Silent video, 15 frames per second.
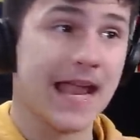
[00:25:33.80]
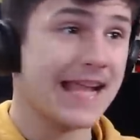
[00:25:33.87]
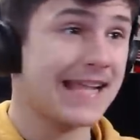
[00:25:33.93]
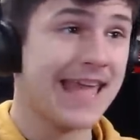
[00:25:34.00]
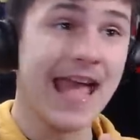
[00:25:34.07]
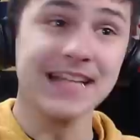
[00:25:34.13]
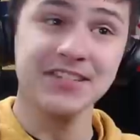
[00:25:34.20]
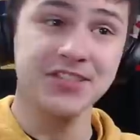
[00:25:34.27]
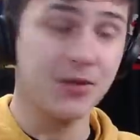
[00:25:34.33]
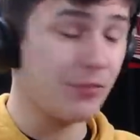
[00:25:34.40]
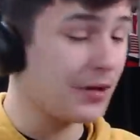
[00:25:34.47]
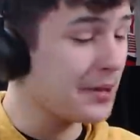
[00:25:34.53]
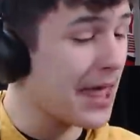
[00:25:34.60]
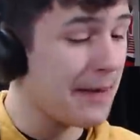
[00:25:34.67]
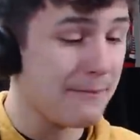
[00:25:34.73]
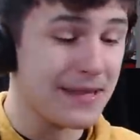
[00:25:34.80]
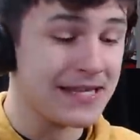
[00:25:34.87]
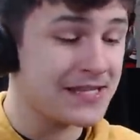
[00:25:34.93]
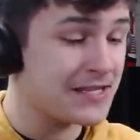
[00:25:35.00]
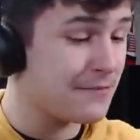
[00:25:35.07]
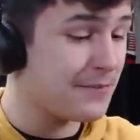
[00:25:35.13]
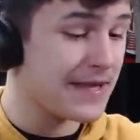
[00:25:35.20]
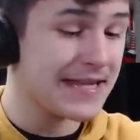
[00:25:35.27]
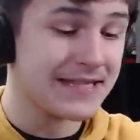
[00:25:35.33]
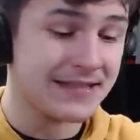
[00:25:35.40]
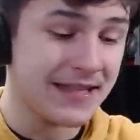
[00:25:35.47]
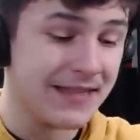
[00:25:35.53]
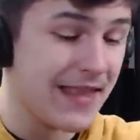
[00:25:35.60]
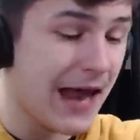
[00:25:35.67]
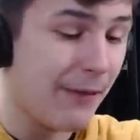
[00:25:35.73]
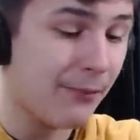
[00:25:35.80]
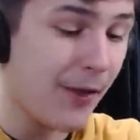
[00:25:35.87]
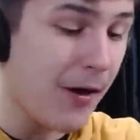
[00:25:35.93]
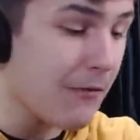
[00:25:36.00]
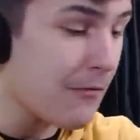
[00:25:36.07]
get someone like Mr. Beast in there, bro.